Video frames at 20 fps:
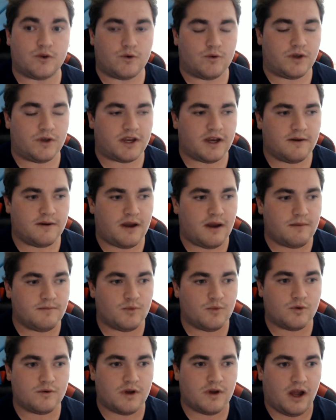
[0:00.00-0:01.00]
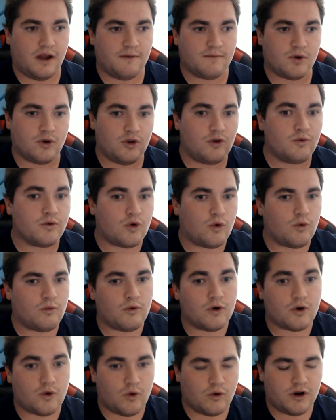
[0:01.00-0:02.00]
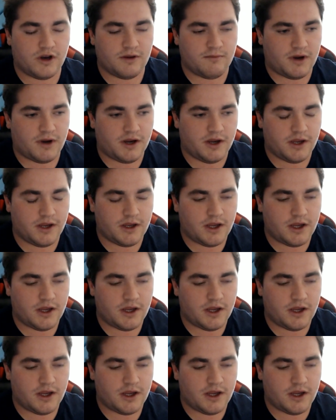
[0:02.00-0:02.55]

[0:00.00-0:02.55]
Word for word: Like I, I'm, I'm currently recording my